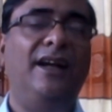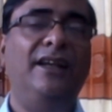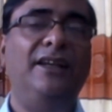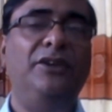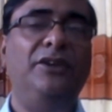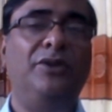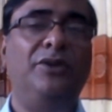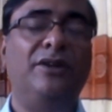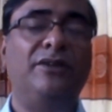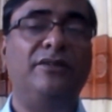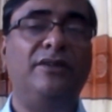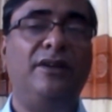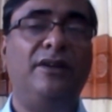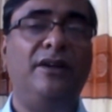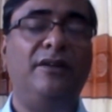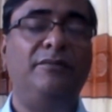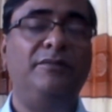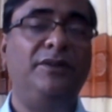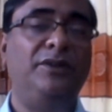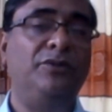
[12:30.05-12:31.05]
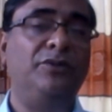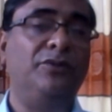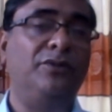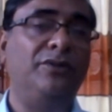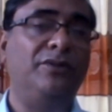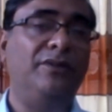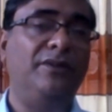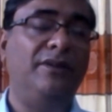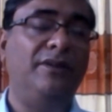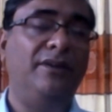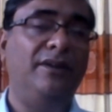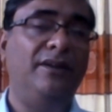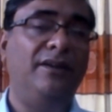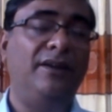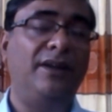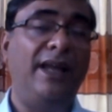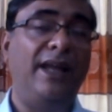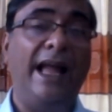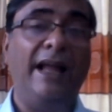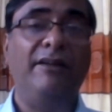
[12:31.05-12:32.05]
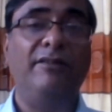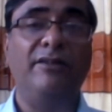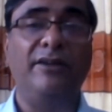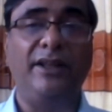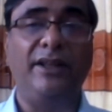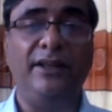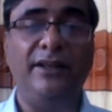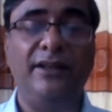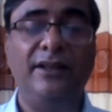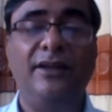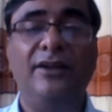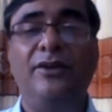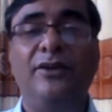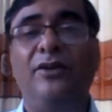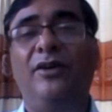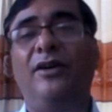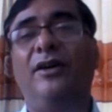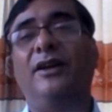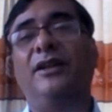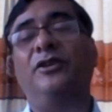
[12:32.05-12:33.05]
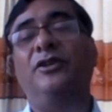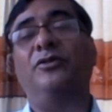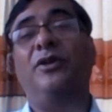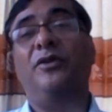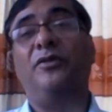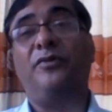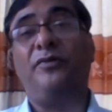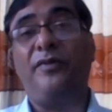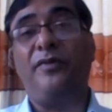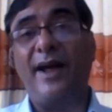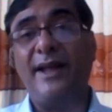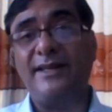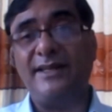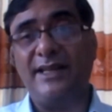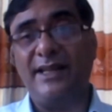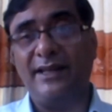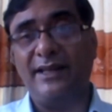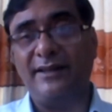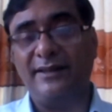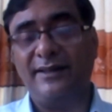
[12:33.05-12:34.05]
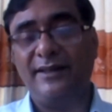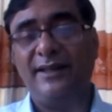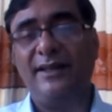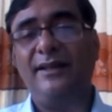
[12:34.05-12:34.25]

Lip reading: you are angry, or you are frightened,